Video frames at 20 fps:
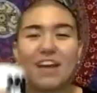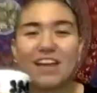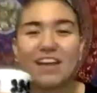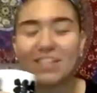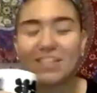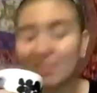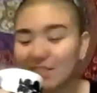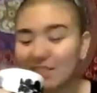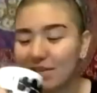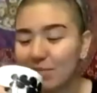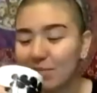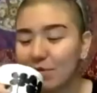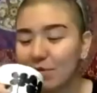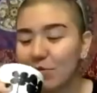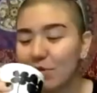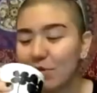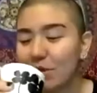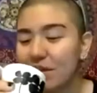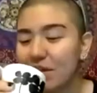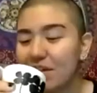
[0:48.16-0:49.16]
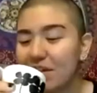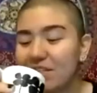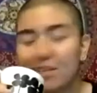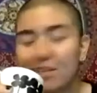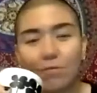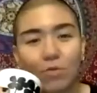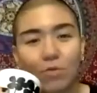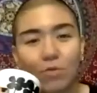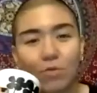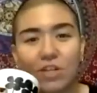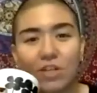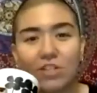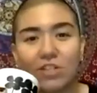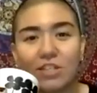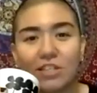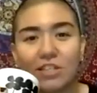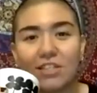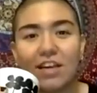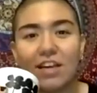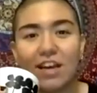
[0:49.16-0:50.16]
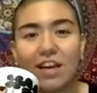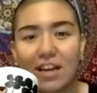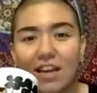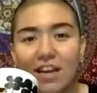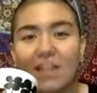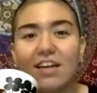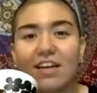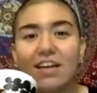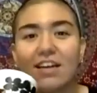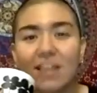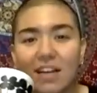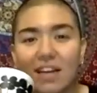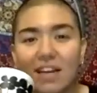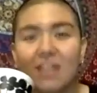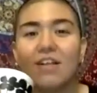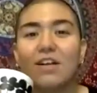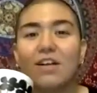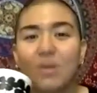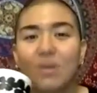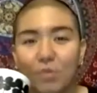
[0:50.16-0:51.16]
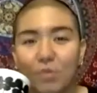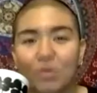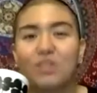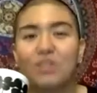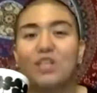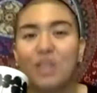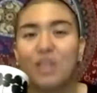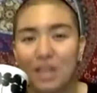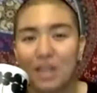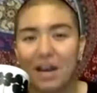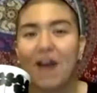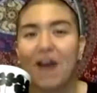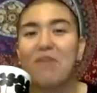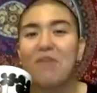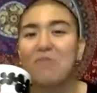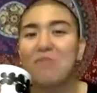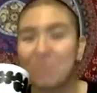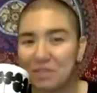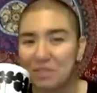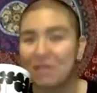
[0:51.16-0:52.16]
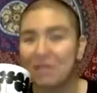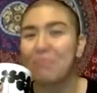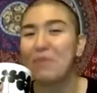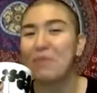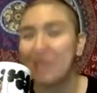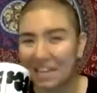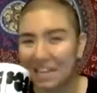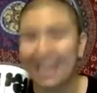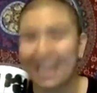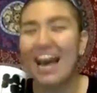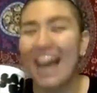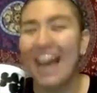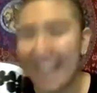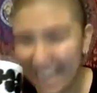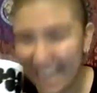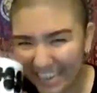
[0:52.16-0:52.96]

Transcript: some really deep questions, and we'll see how deep we can get.